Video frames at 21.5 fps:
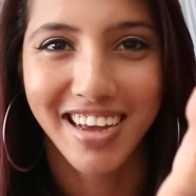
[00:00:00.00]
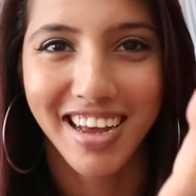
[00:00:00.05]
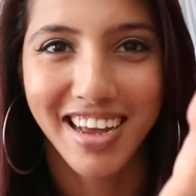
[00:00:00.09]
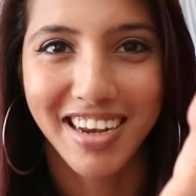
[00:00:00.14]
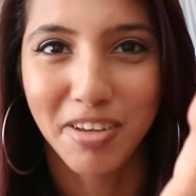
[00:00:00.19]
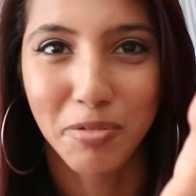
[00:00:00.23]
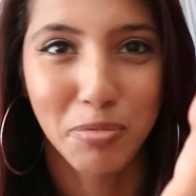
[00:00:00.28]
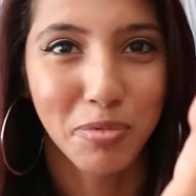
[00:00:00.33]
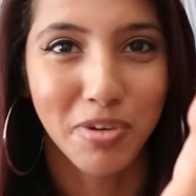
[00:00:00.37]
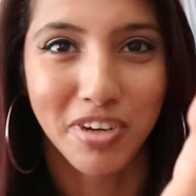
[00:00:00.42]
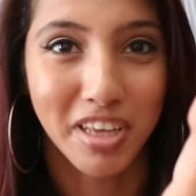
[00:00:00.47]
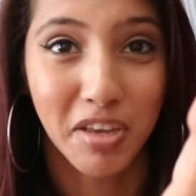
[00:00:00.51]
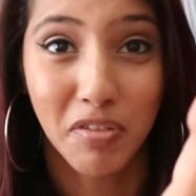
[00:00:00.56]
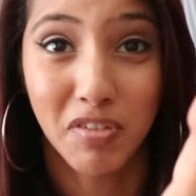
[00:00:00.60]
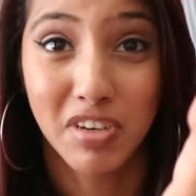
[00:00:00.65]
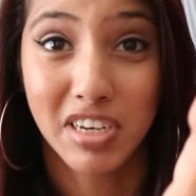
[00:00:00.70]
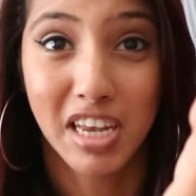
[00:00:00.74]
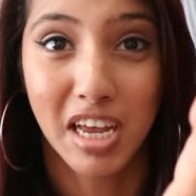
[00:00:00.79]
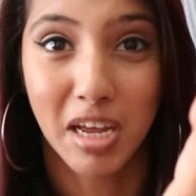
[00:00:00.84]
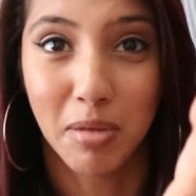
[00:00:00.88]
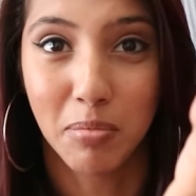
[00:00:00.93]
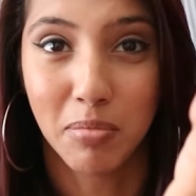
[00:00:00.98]
And it worked
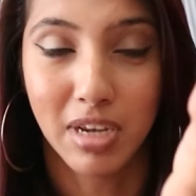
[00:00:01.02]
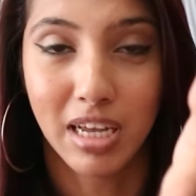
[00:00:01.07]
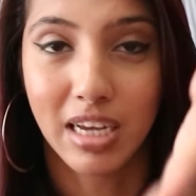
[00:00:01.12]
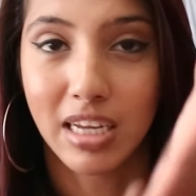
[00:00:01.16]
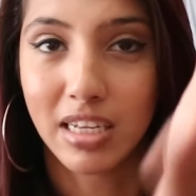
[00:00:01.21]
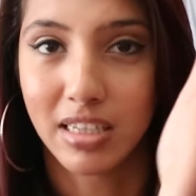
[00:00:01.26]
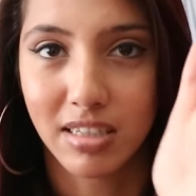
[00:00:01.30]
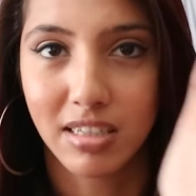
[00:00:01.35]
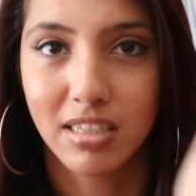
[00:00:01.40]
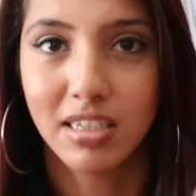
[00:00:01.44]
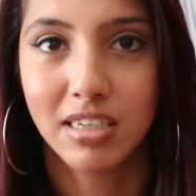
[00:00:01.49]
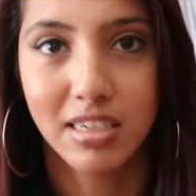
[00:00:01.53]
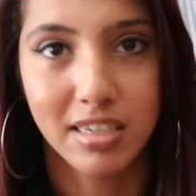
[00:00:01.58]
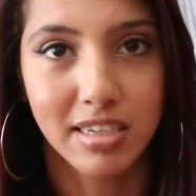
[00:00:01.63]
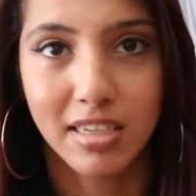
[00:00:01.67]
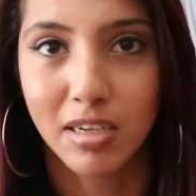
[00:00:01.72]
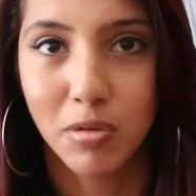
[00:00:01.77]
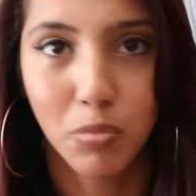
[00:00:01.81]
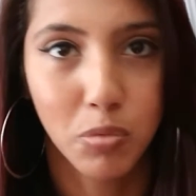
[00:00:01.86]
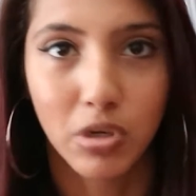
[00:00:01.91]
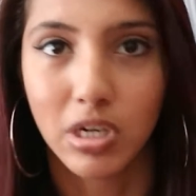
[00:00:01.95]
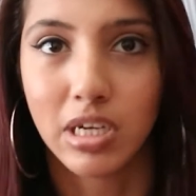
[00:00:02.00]
every time. Like, it
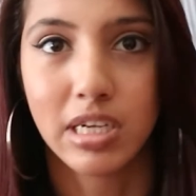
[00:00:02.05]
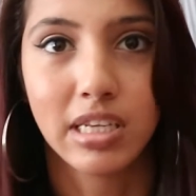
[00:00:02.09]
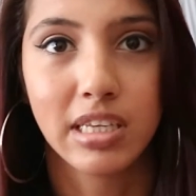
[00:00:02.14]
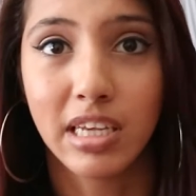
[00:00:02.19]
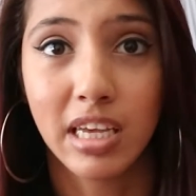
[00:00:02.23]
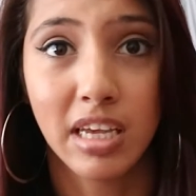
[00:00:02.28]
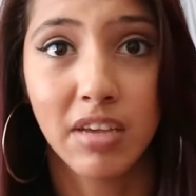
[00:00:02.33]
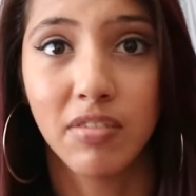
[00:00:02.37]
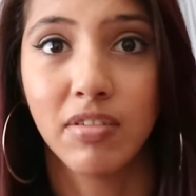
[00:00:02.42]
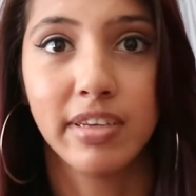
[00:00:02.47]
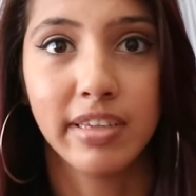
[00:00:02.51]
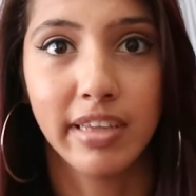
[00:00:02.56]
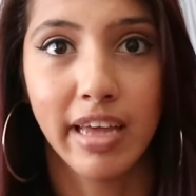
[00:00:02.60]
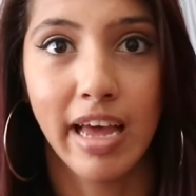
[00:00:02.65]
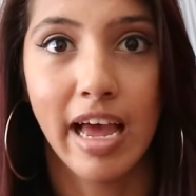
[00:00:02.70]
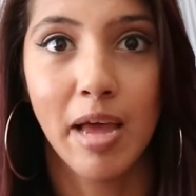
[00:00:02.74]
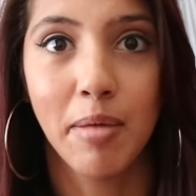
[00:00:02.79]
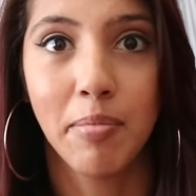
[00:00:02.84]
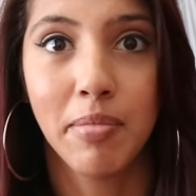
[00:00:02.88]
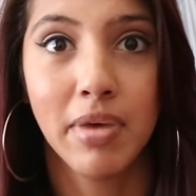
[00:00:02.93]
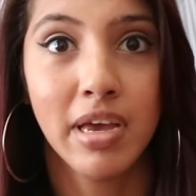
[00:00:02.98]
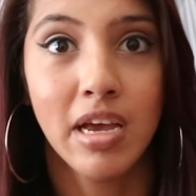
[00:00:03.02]
seriously worked every
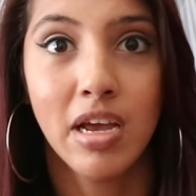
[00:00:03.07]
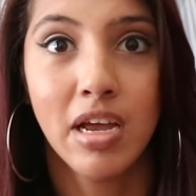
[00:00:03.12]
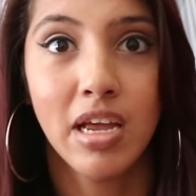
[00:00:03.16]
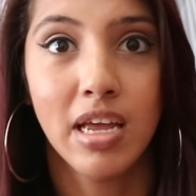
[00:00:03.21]
time.